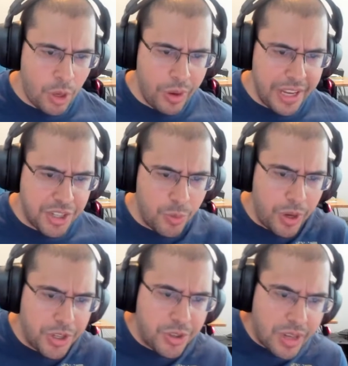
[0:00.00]
okay, so
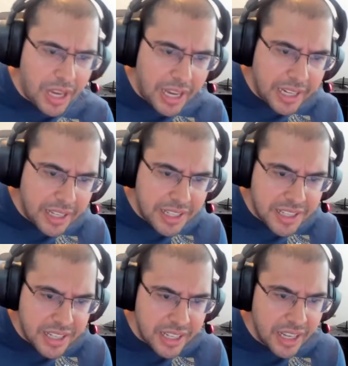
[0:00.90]
we also got,
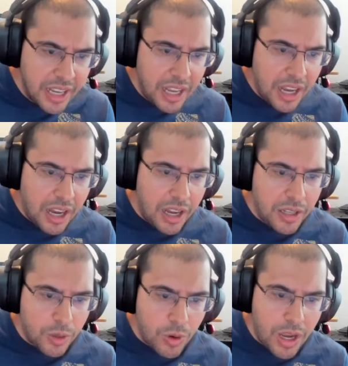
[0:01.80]
let's see,
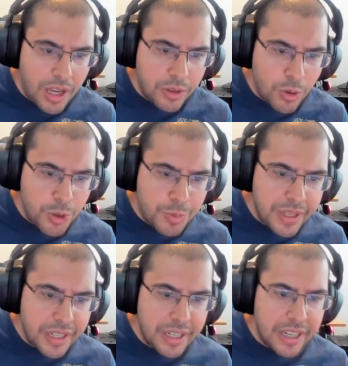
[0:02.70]
Laurent
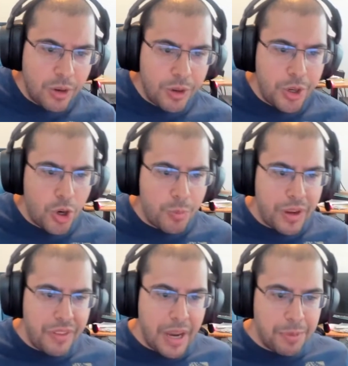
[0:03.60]
Grossman, here in Europe,
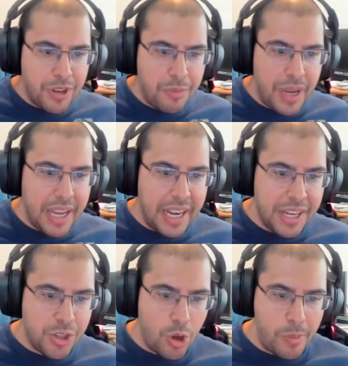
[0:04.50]
we have the option of buying
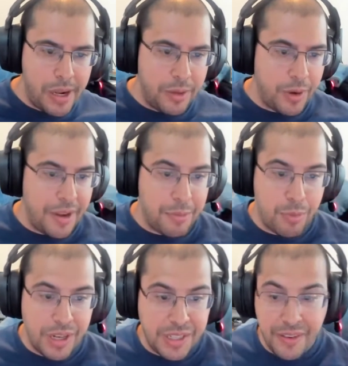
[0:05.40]
enhanced autopilot for half the
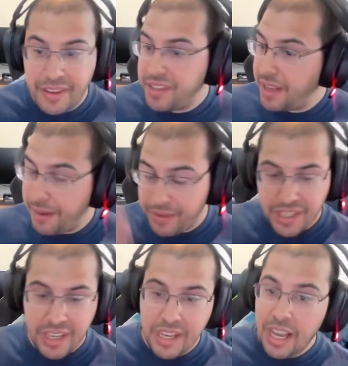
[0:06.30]
price of
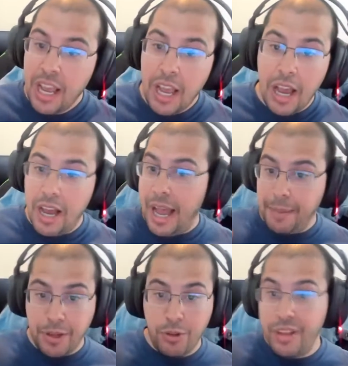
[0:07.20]
FSD.
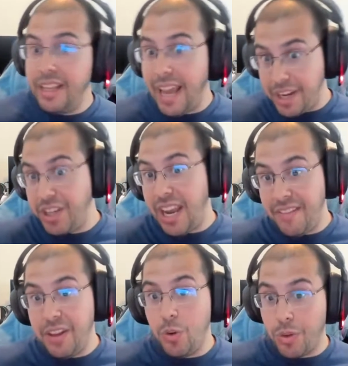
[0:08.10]
Absolutely. They actually
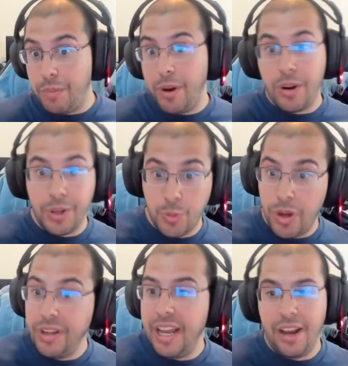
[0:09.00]
have that in North America as
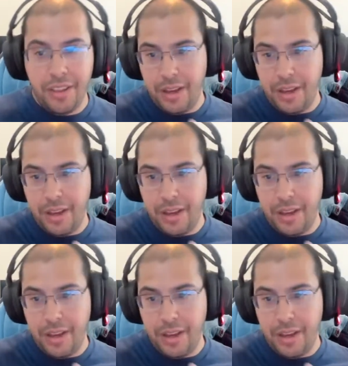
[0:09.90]
well now.